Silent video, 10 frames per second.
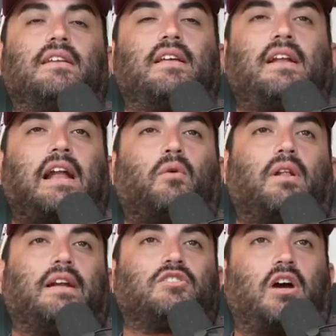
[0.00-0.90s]
and I don't want
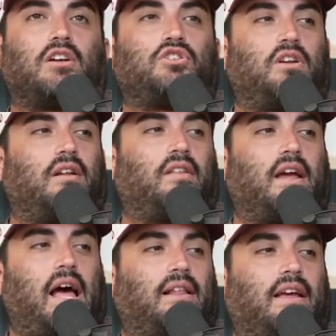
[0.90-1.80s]
to like talk shit on the
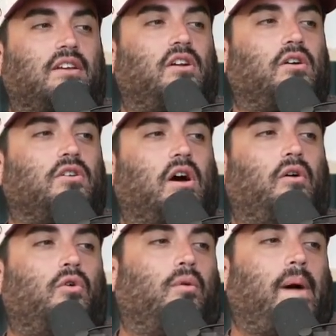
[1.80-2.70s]
guy. Like, you
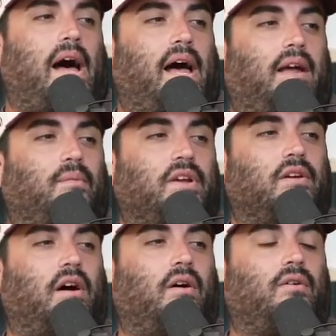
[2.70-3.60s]
go, who am I? But you
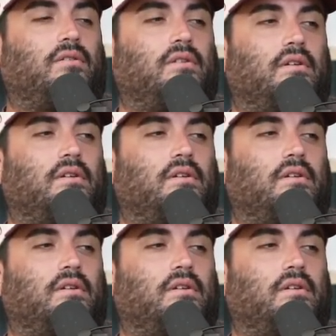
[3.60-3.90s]
go,